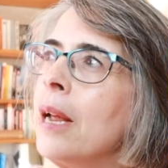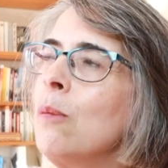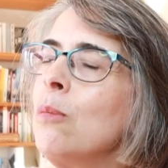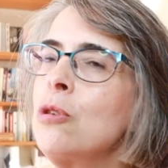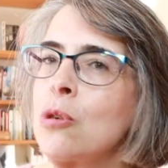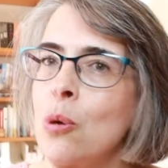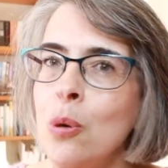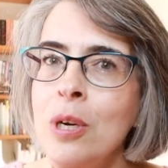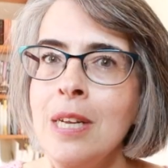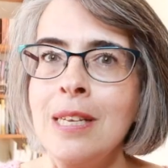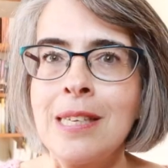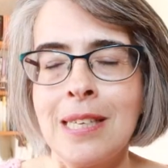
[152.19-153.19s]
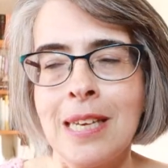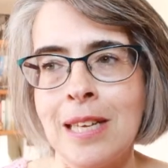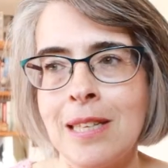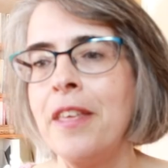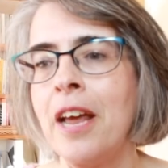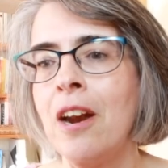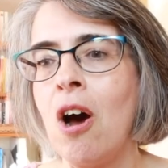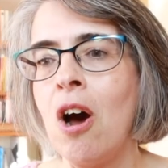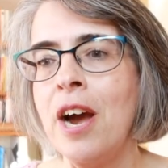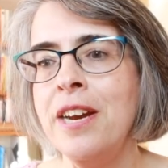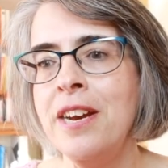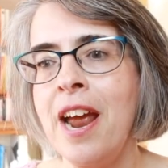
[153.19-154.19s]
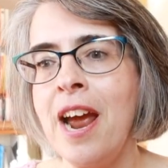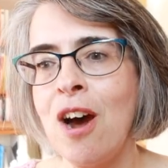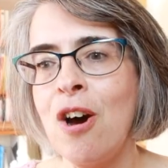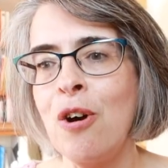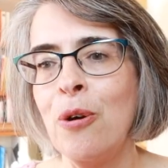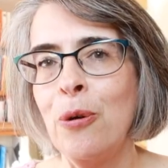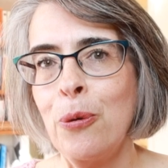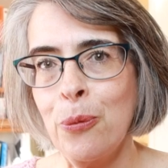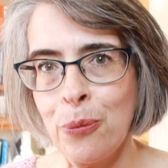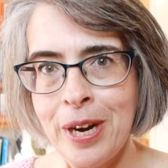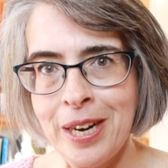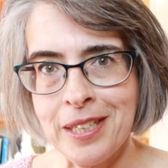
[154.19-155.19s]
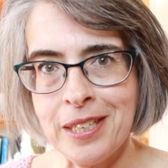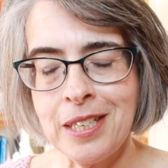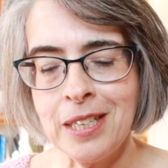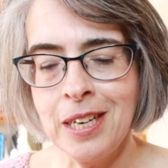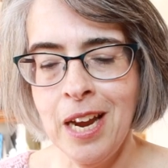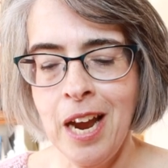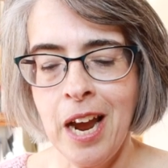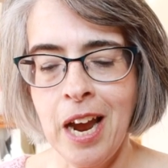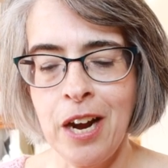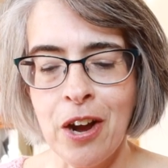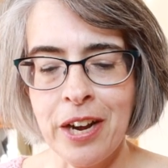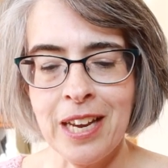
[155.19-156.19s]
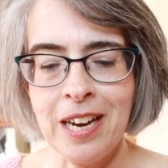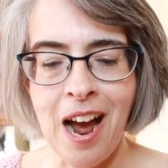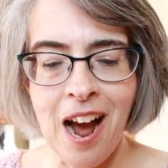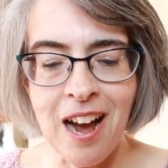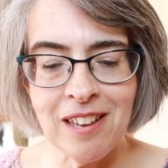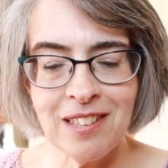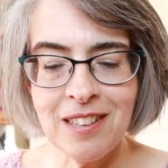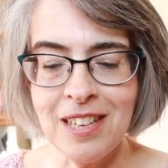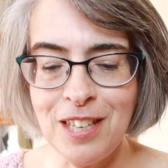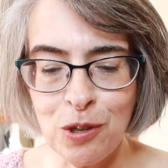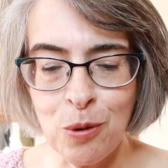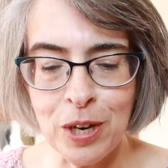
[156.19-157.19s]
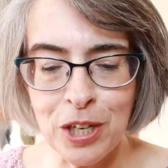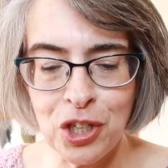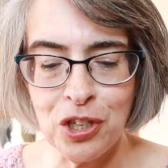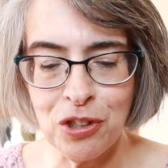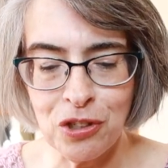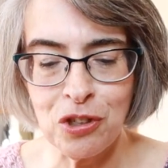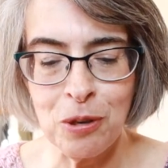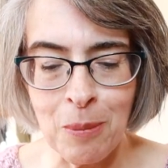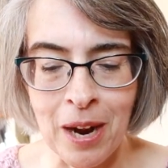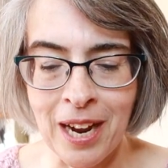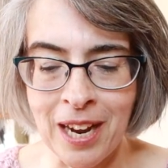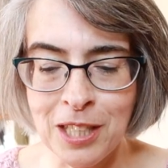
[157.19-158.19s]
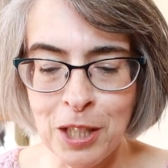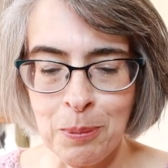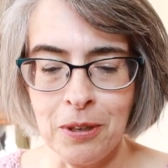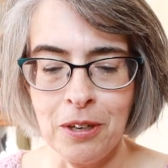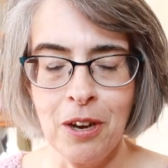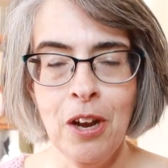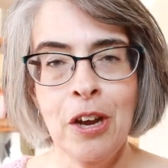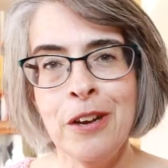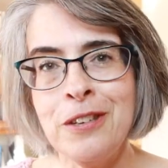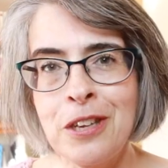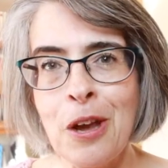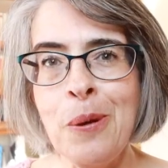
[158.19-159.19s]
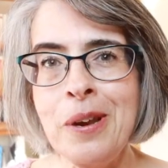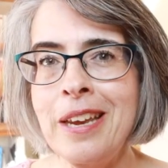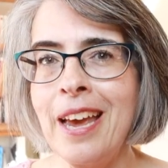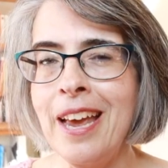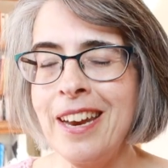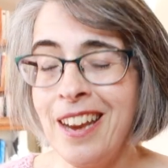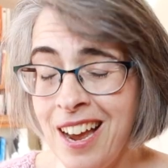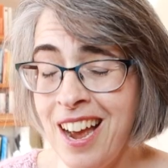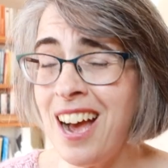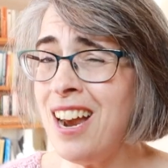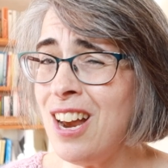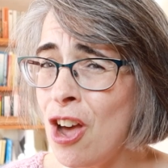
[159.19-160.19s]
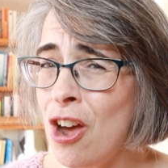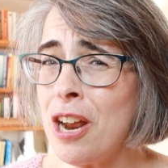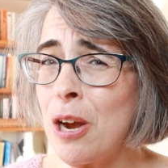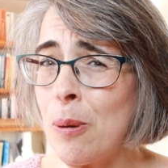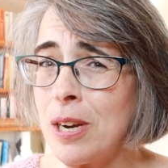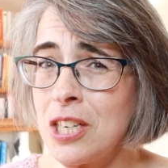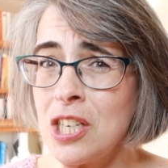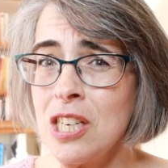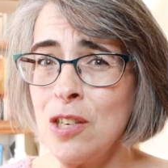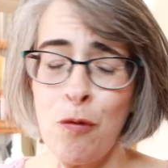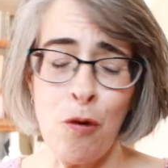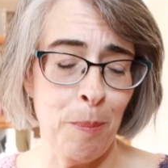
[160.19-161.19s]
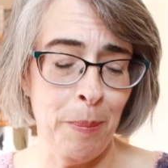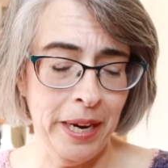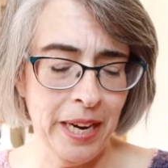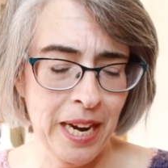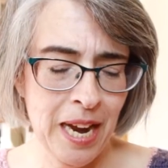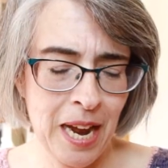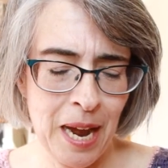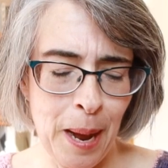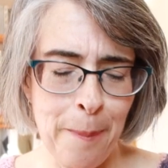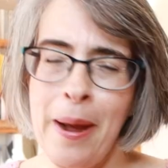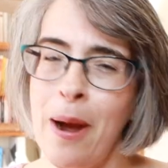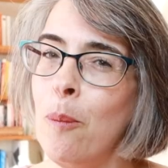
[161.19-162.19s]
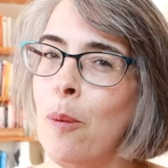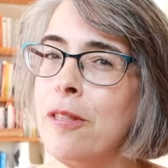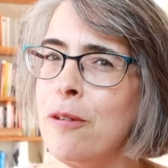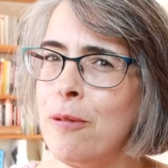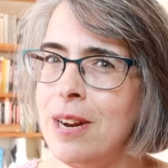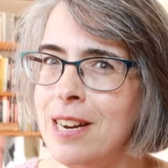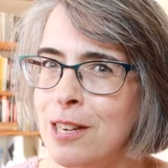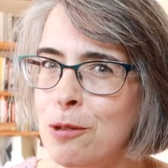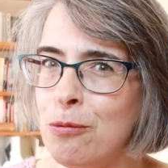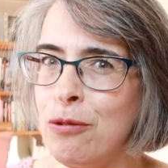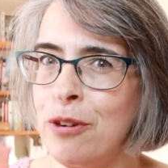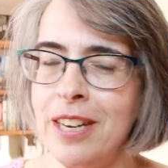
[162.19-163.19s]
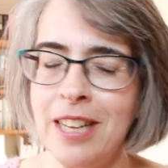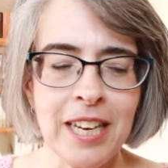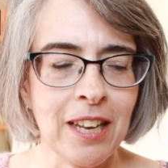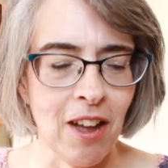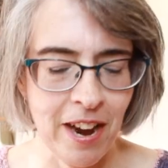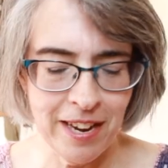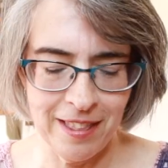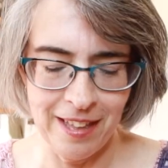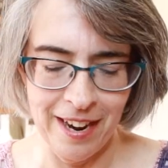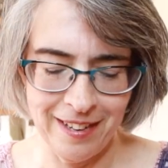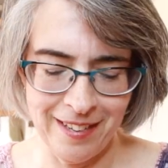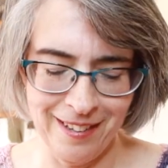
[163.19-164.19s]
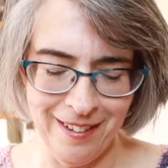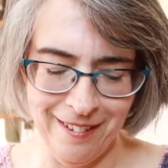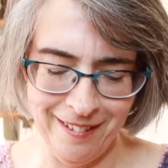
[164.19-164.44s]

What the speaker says: It was good in the sense that I now read it and I can ask these questions to my husband, who's going to get a lot of questions from me about whether it is really like that.